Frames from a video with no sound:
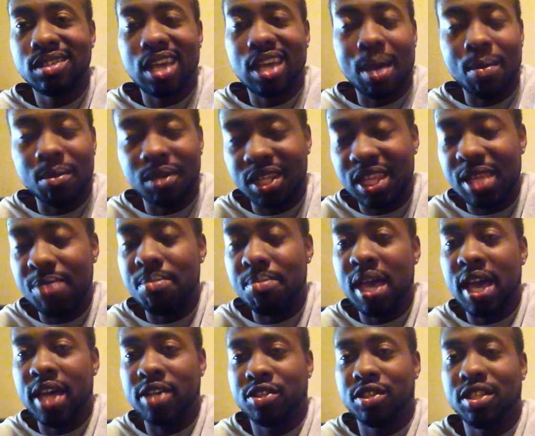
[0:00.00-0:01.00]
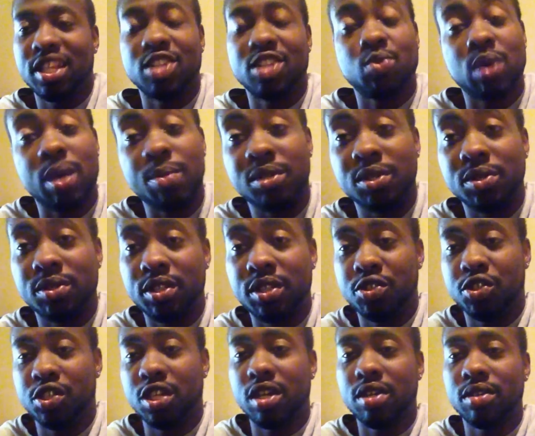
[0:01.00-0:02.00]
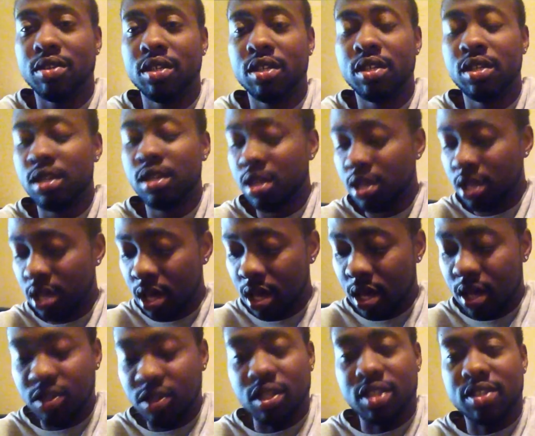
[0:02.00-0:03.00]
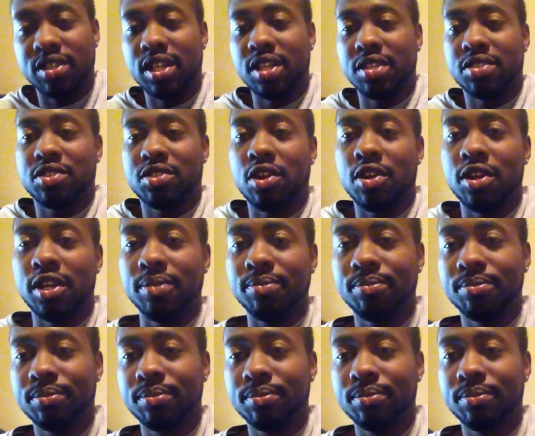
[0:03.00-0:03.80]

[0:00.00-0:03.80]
I'm going to keep mashing. That's why I'm doing this show. So let's get it started.